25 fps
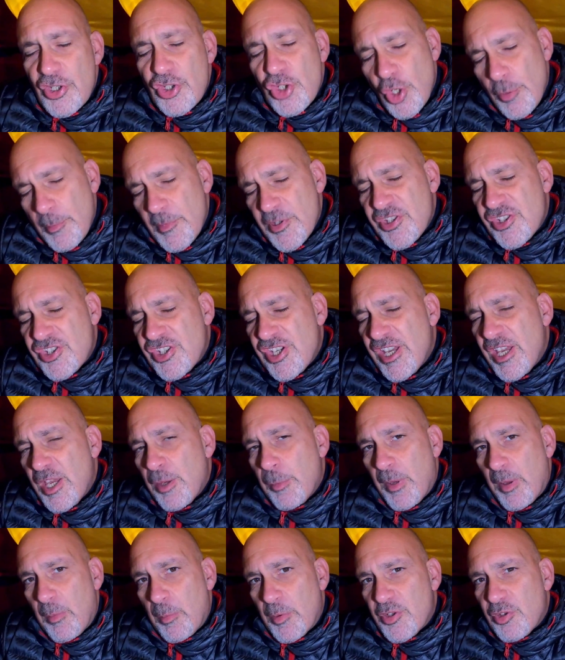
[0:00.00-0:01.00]
Sir Thomas
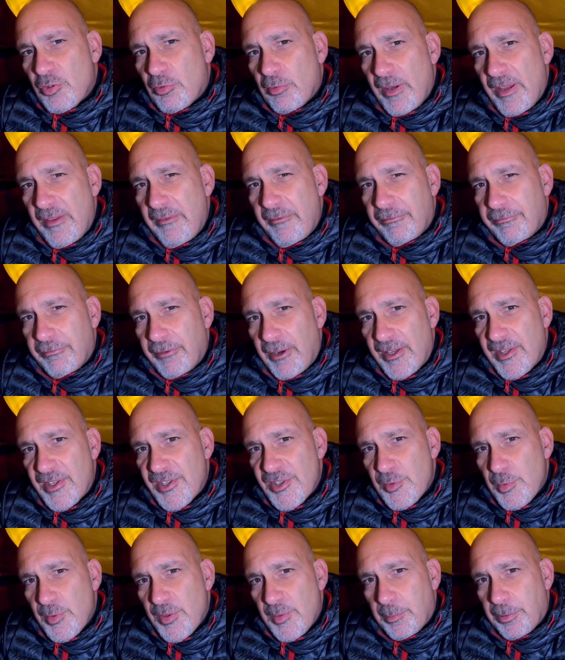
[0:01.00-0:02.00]
Tyrwhitt was great
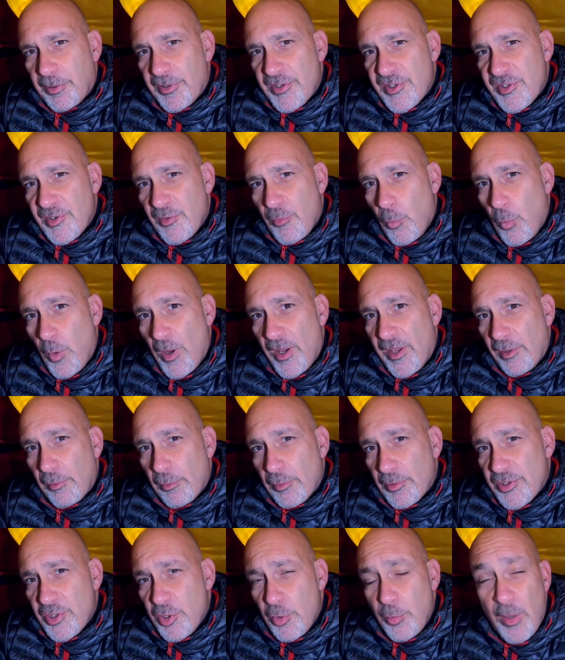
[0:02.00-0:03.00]
friends with the Prince of
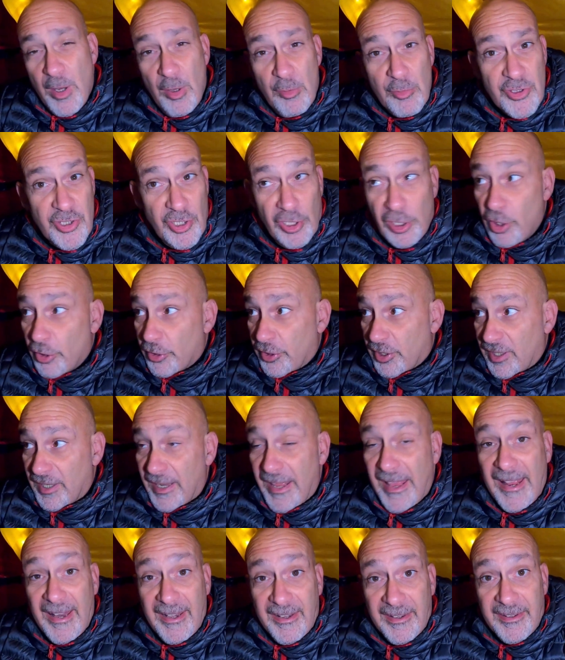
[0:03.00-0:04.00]
Wales, who owns a lot of
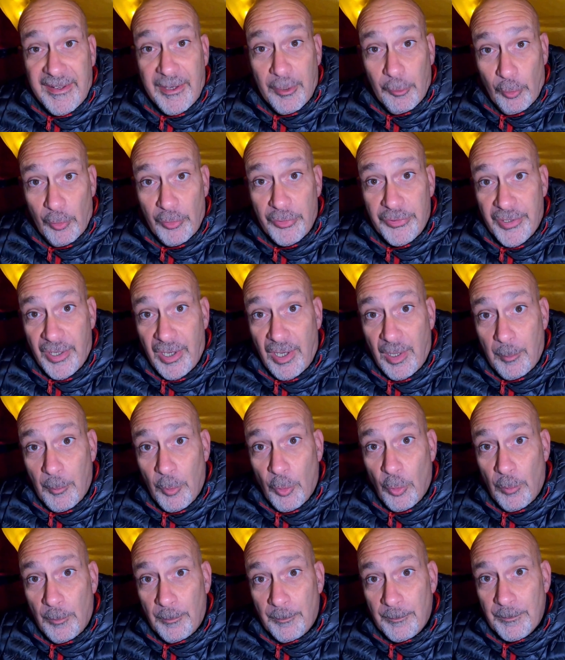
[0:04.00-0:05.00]
land here on
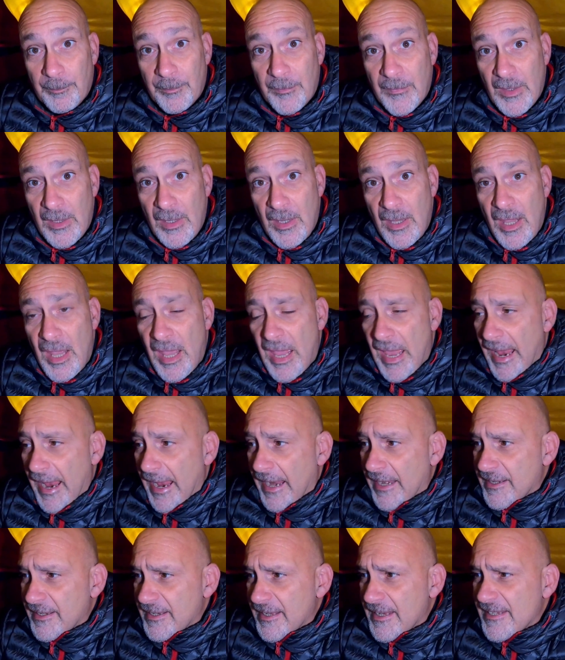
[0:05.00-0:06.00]
Dartmoor.
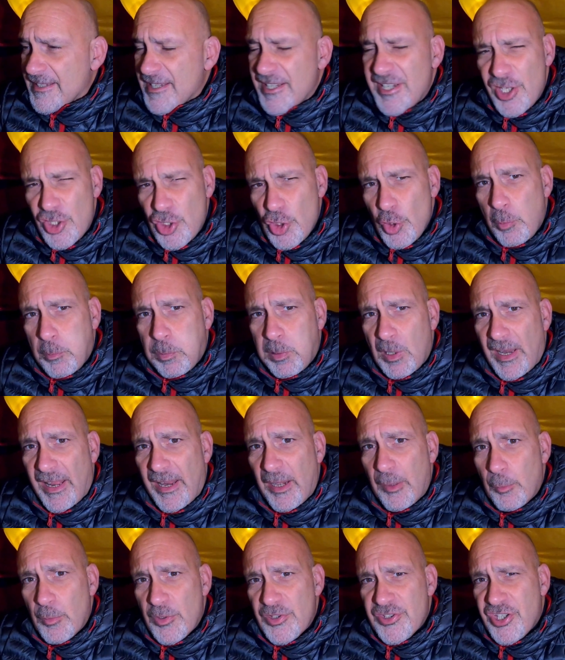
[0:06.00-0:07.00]
And his initial
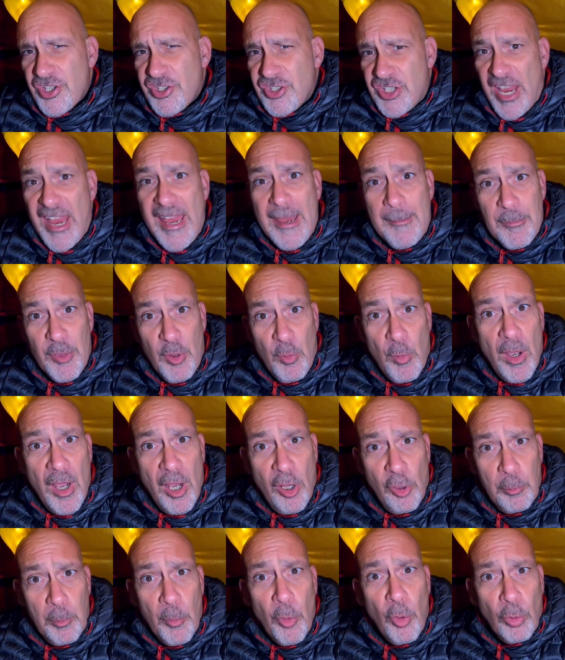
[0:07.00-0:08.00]
plan was to tame the
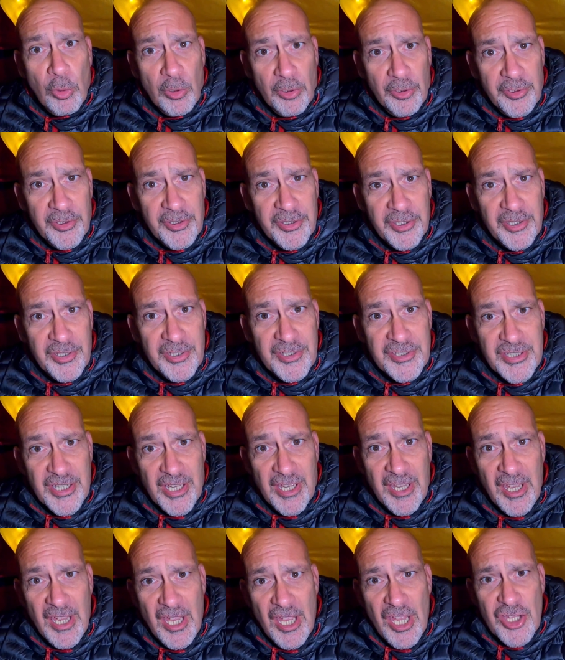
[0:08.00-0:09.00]
wild moorland and
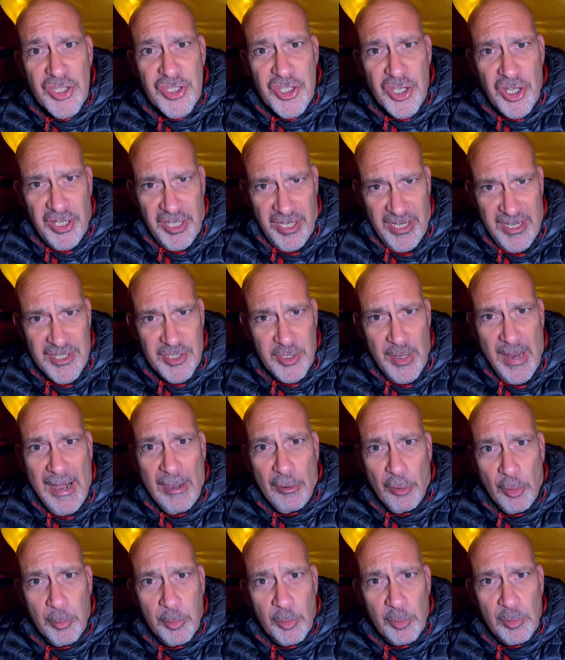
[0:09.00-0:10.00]
turn it into
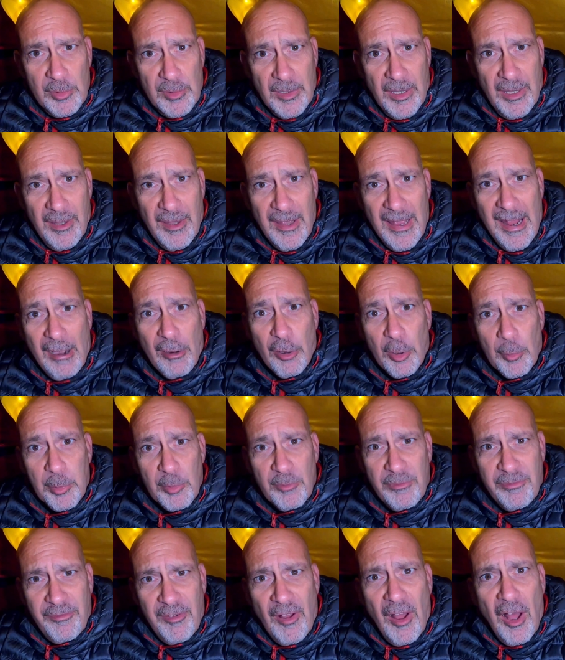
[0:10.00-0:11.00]

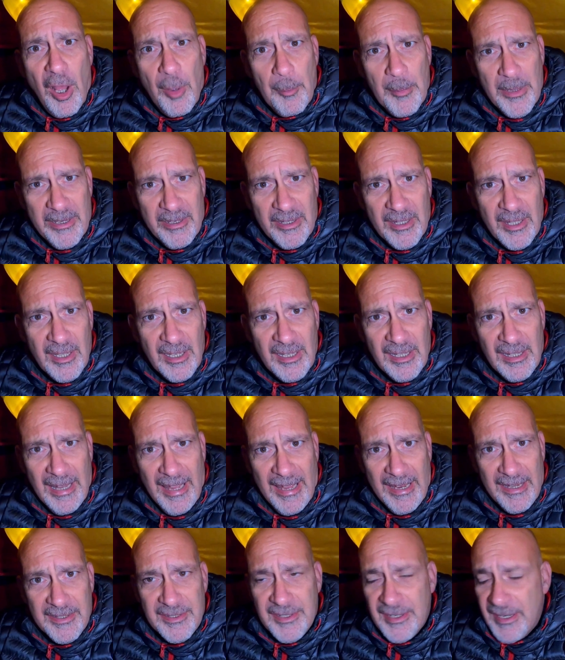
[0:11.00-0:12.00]
arable farming
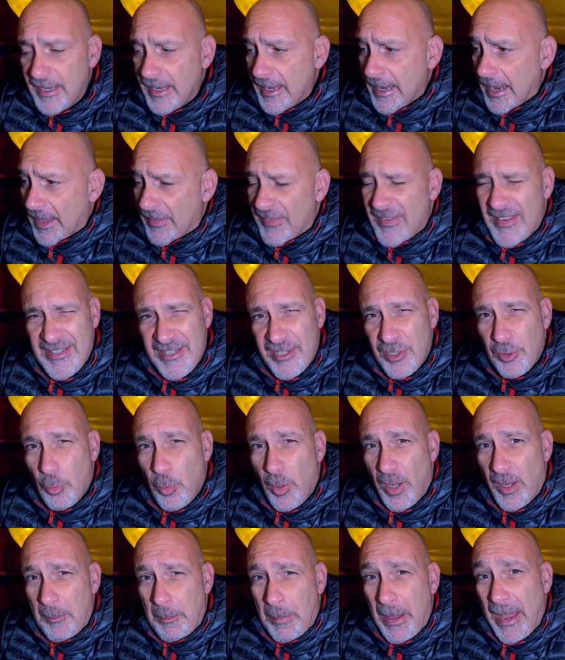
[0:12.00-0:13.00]
land. And that didn't
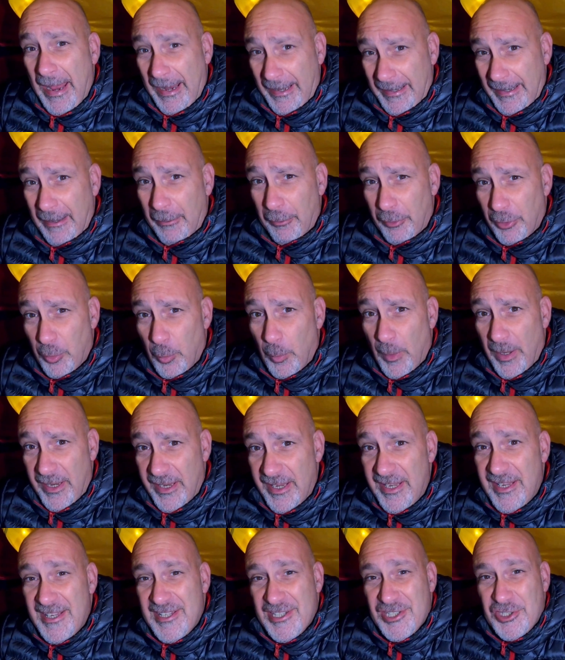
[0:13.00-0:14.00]
quite pan out the
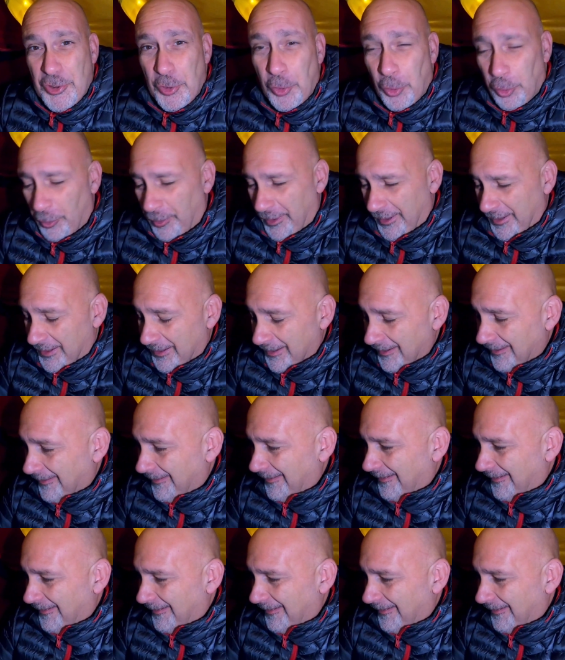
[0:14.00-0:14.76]
way he saw it,